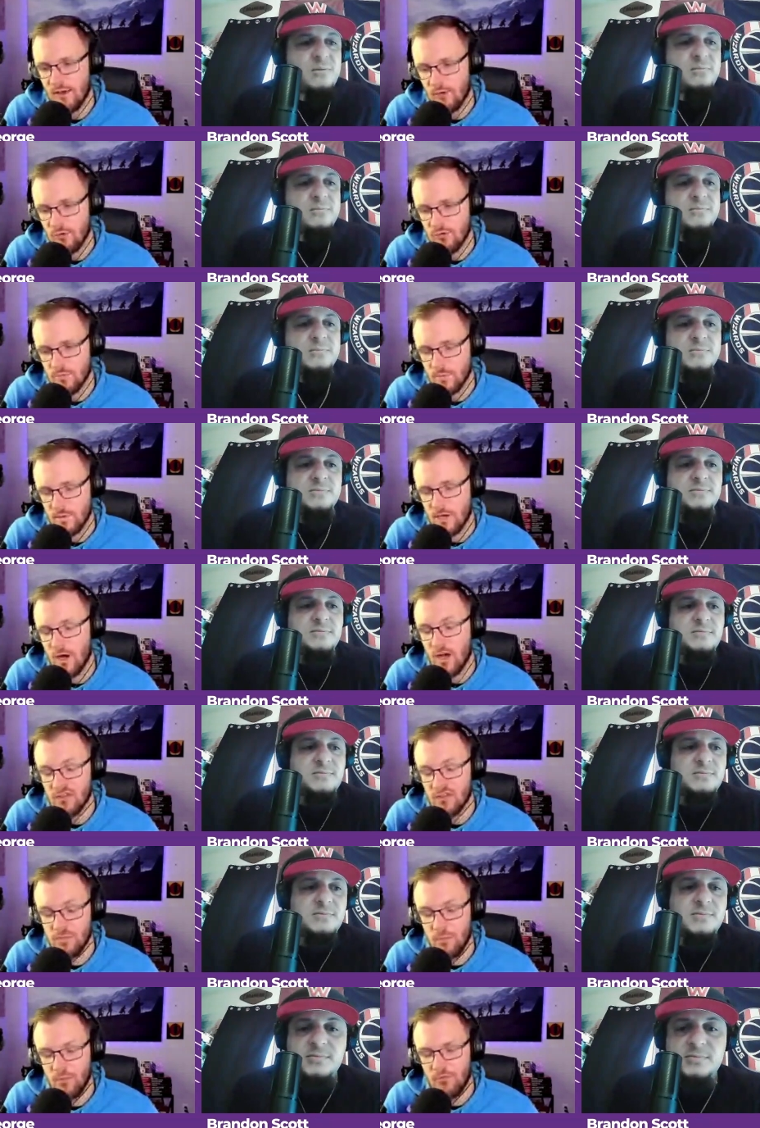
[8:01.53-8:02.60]
Speaker 1: Kyle Kuzma
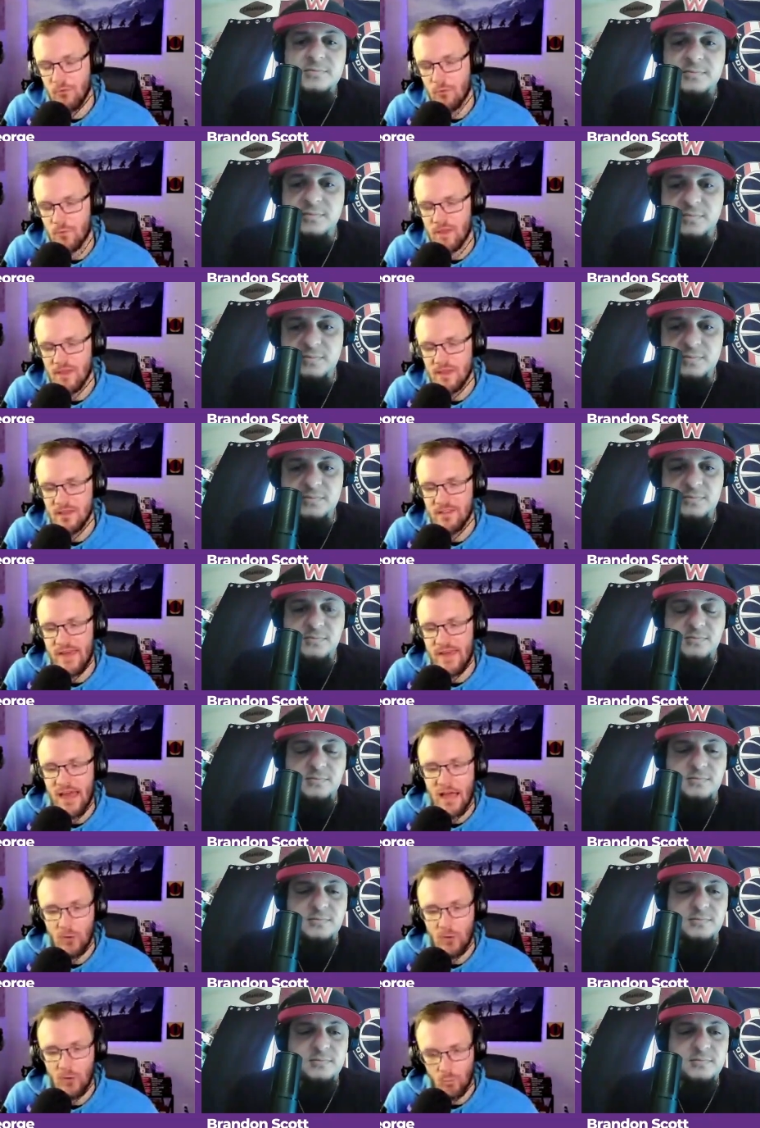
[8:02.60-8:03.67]
costs. But before we get into that,
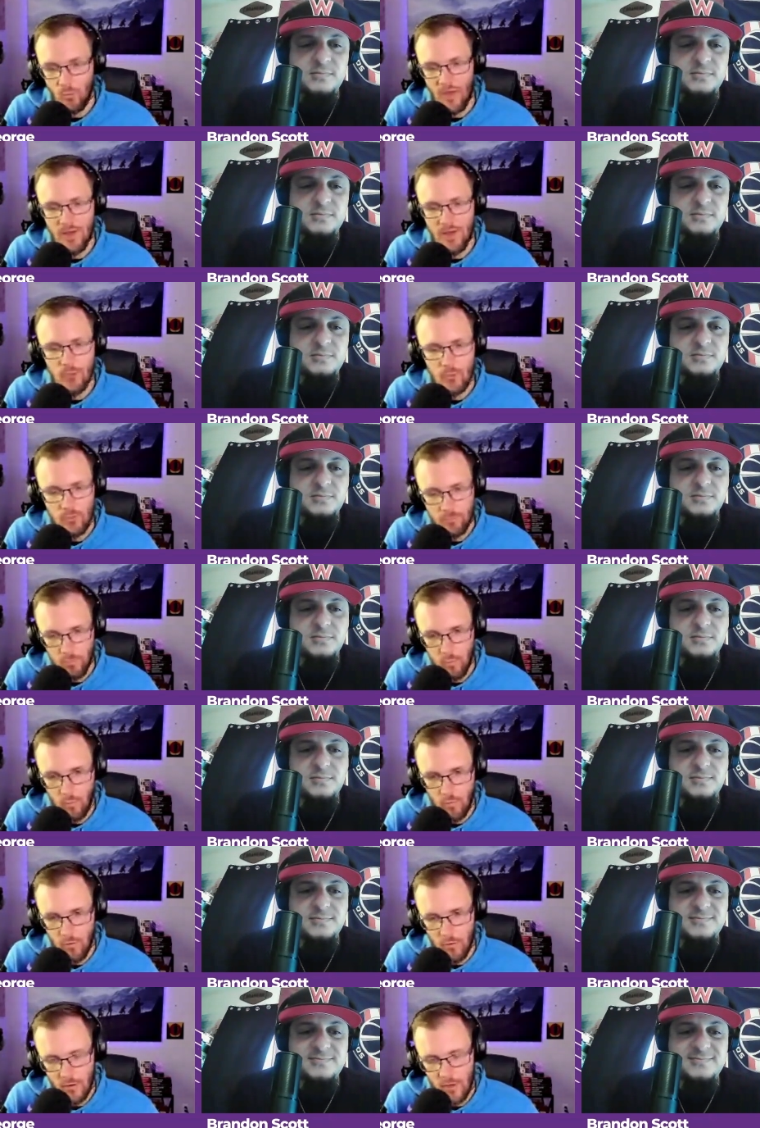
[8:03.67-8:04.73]
I read a
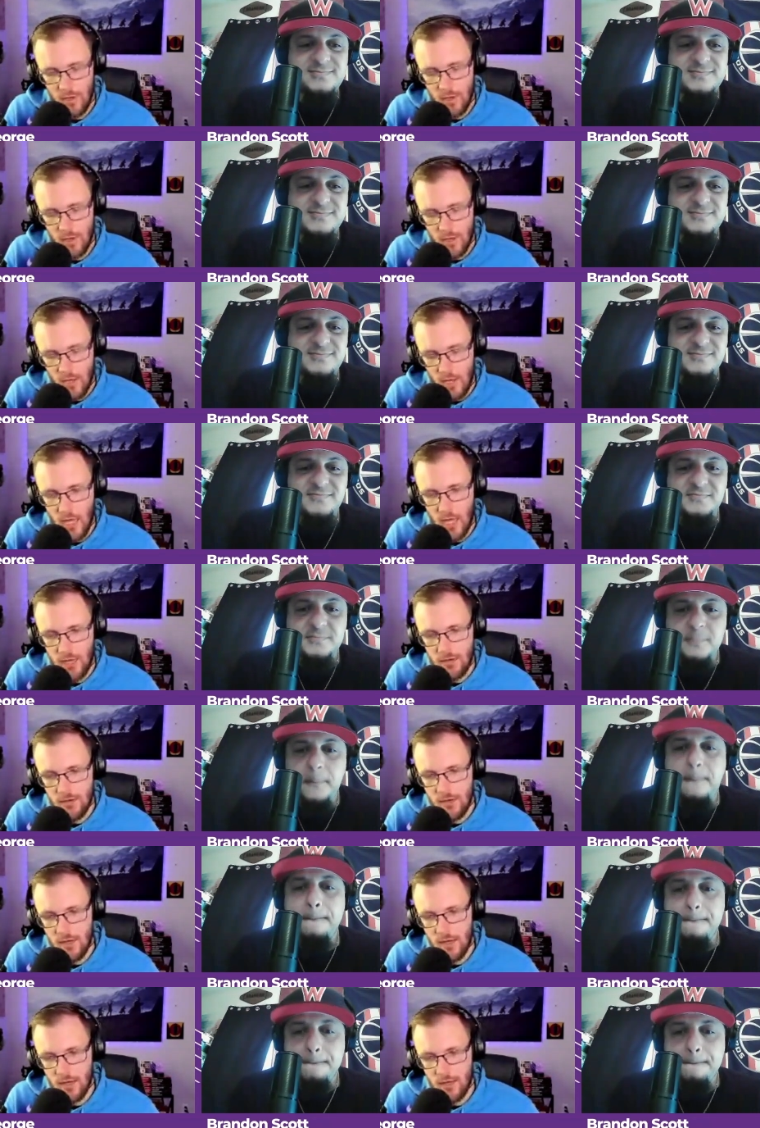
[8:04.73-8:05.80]
report
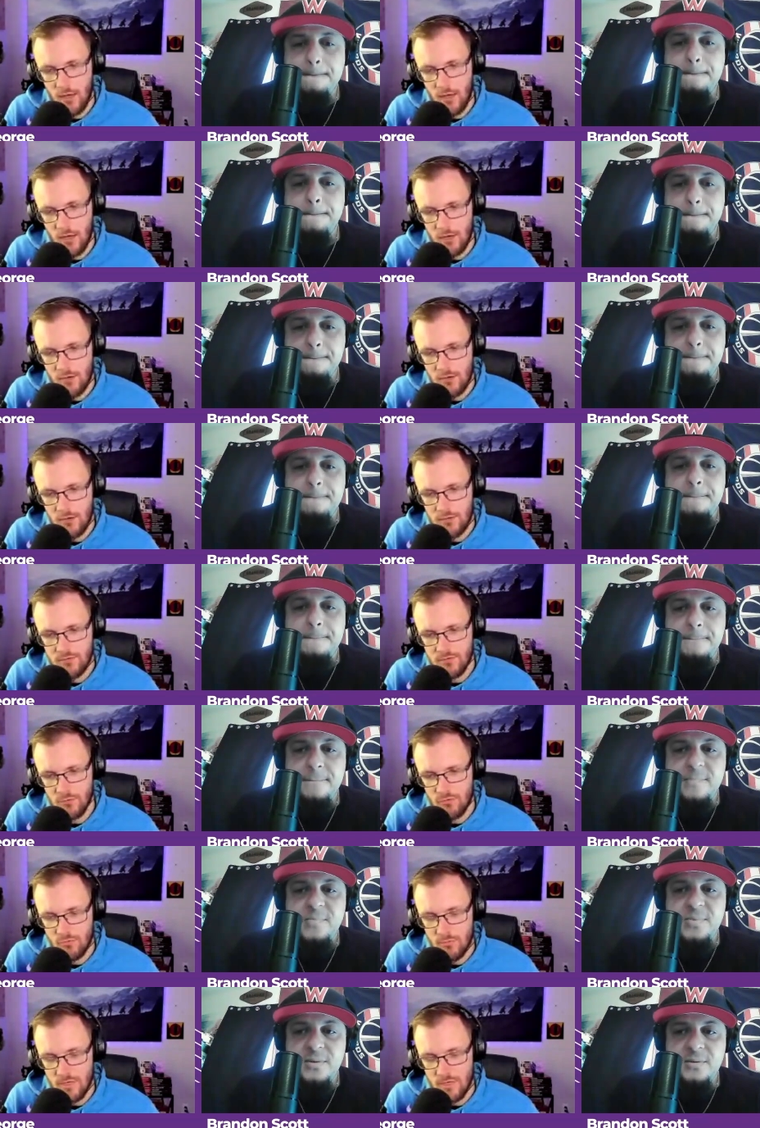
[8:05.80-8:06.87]
on uh, on
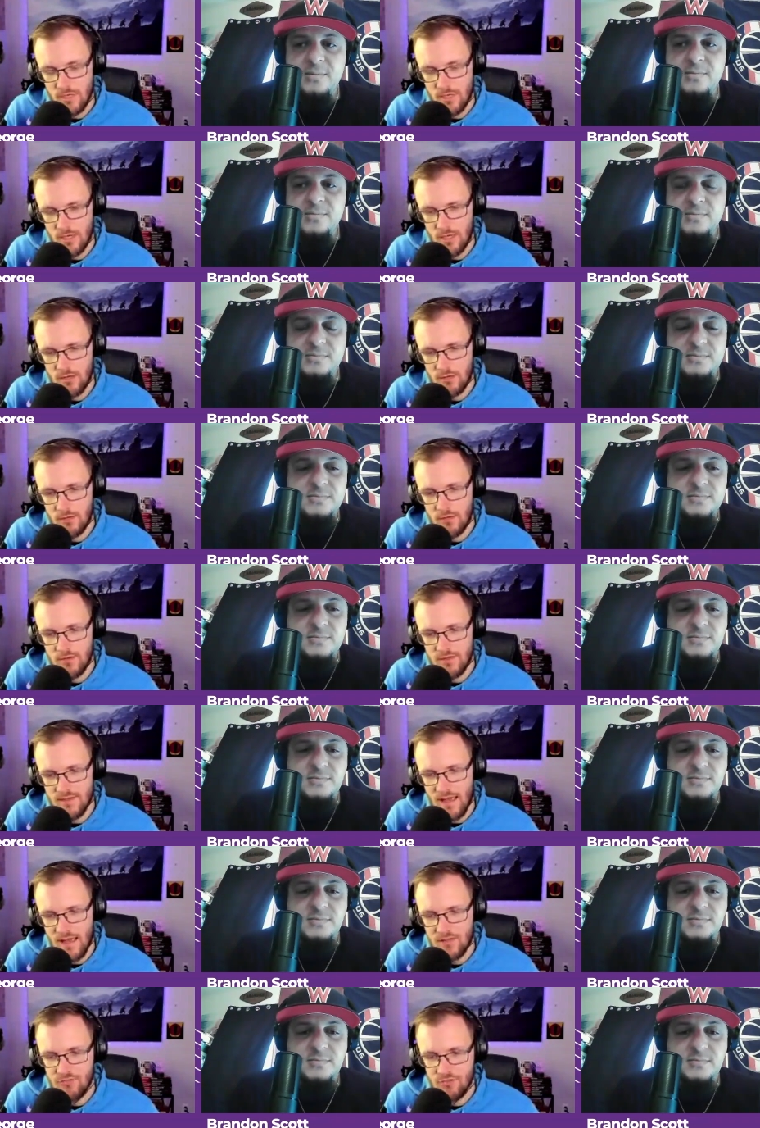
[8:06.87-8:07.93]
social media
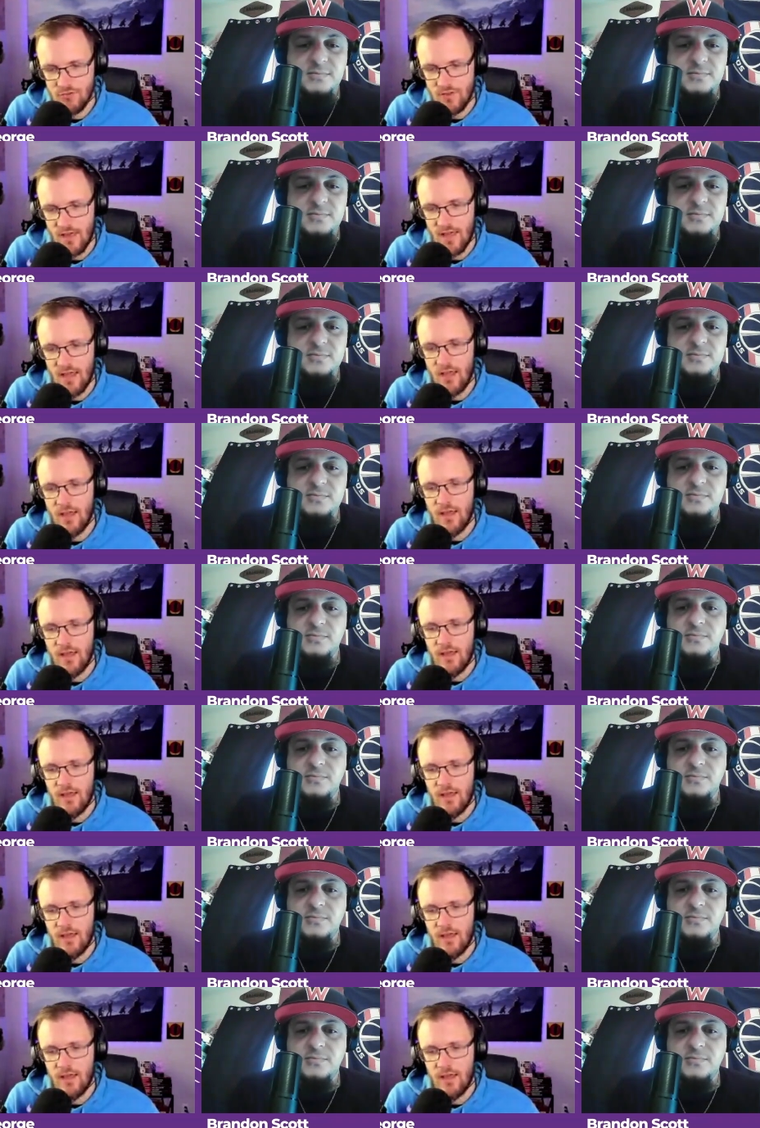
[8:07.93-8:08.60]
yesterday